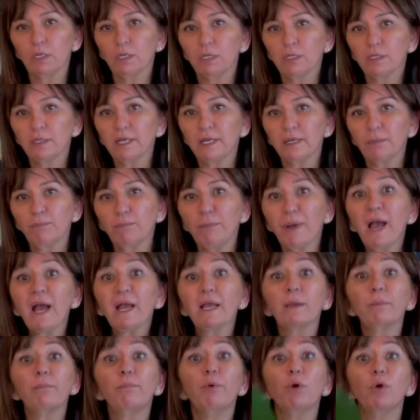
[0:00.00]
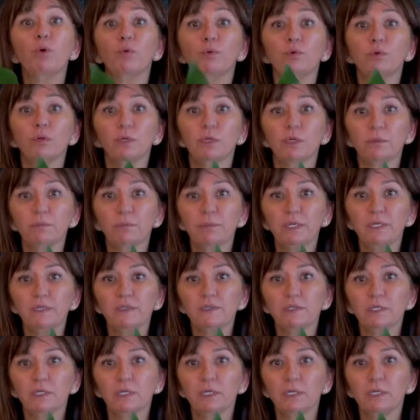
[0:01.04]
that backbone,
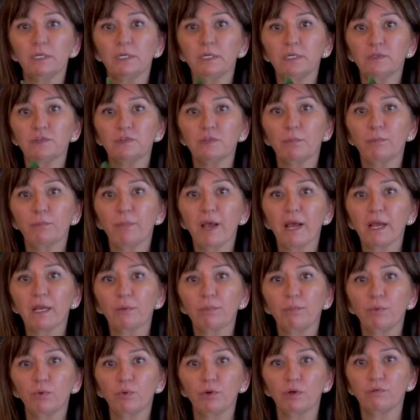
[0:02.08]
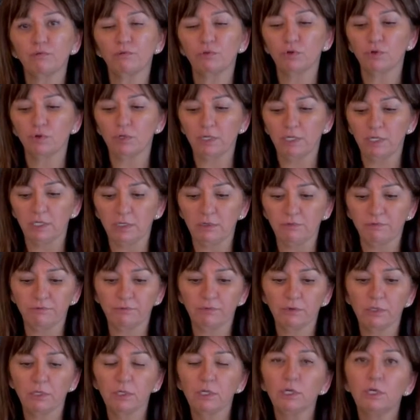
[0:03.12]
basically, it's the backbone of your leaf,
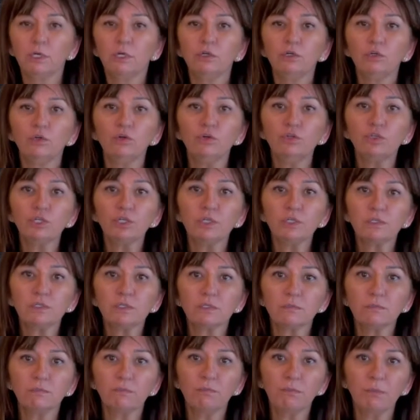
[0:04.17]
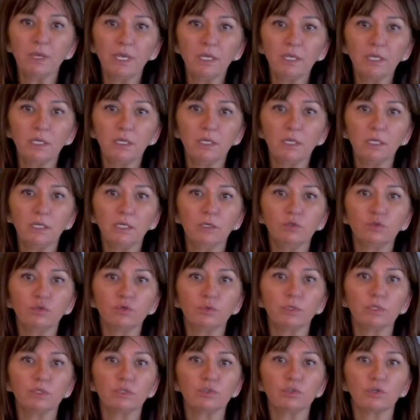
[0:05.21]
you just make it into
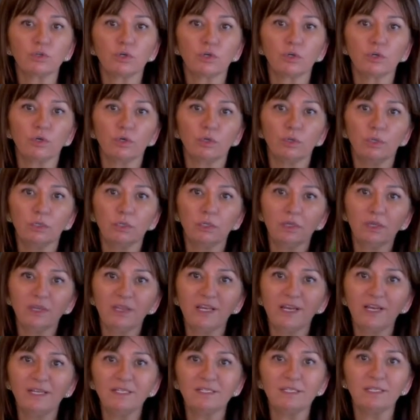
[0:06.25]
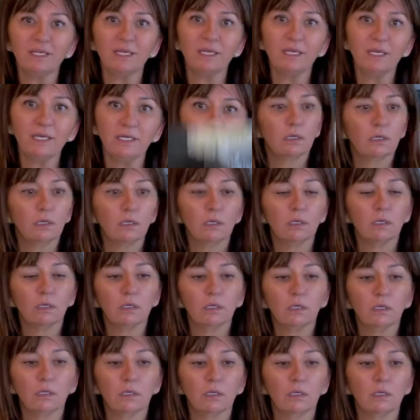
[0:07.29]
a circle. That's it.
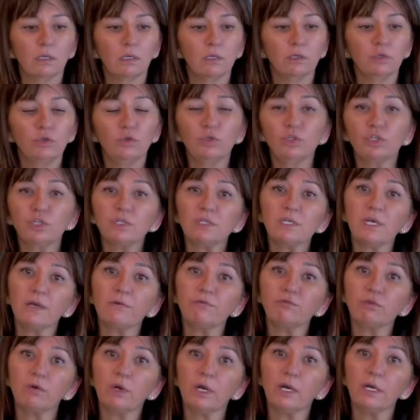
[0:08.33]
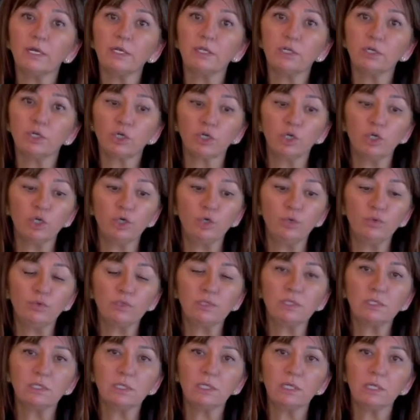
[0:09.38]
You just have to either
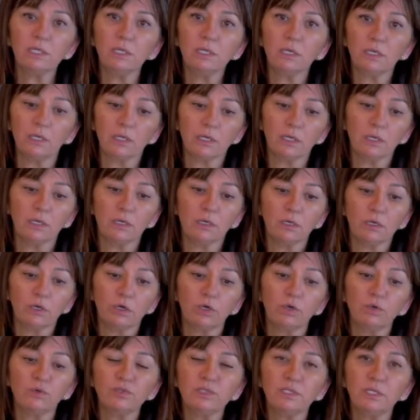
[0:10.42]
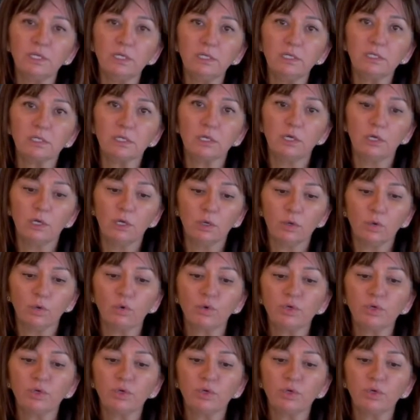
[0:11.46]
loosely close it or